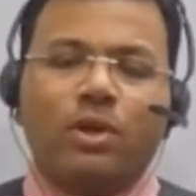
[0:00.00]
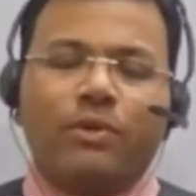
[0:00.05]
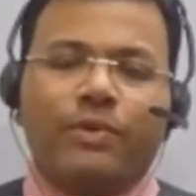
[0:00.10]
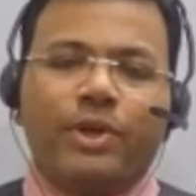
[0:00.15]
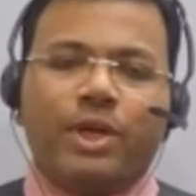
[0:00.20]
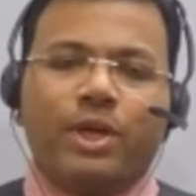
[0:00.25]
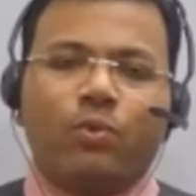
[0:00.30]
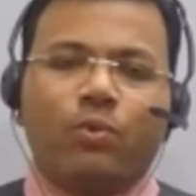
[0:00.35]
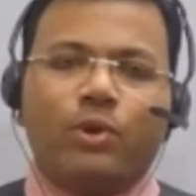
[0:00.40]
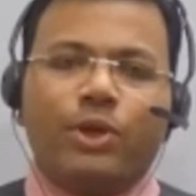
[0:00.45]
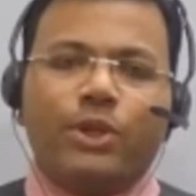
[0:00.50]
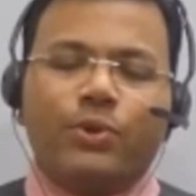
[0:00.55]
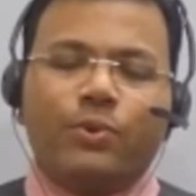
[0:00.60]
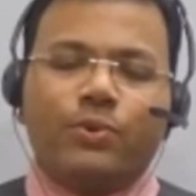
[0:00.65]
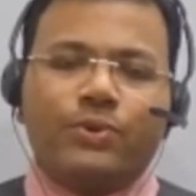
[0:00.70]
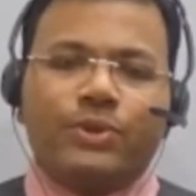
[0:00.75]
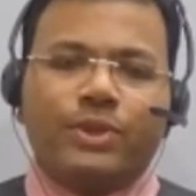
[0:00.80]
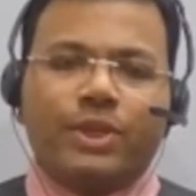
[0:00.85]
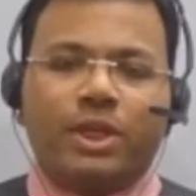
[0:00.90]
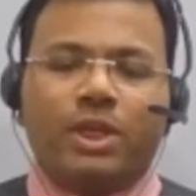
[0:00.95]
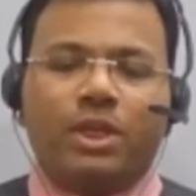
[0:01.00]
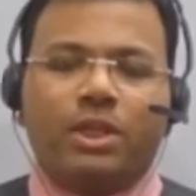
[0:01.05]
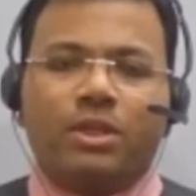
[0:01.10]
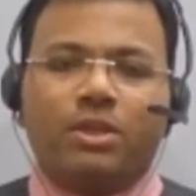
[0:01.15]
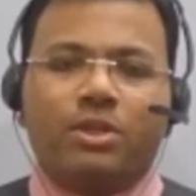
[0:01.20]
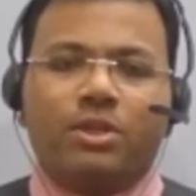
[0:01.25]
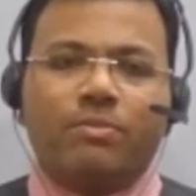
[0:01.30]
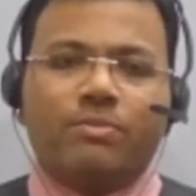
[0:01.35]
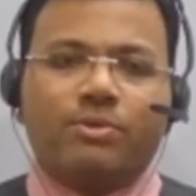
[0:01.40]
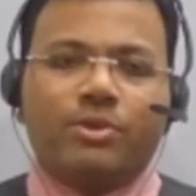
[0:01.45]
we are going to see the
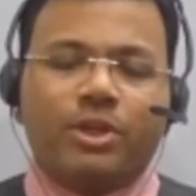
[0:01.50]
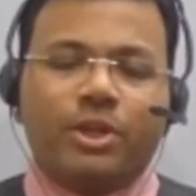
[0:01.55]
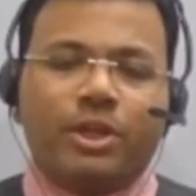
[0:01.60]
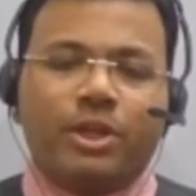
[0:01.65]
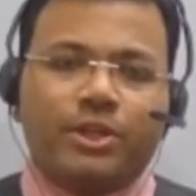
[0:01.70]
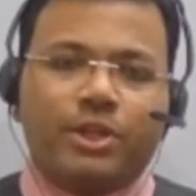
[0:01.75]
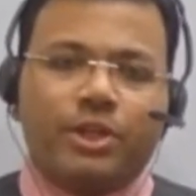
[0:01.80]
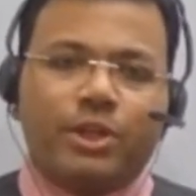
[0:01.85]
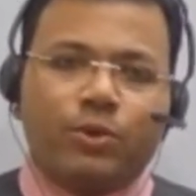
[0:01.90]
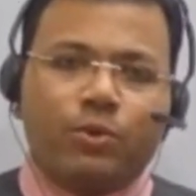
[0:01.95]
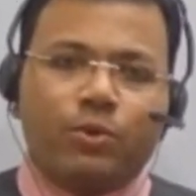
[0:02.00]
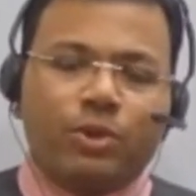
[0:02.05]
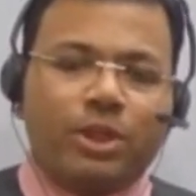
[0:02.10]
terms related to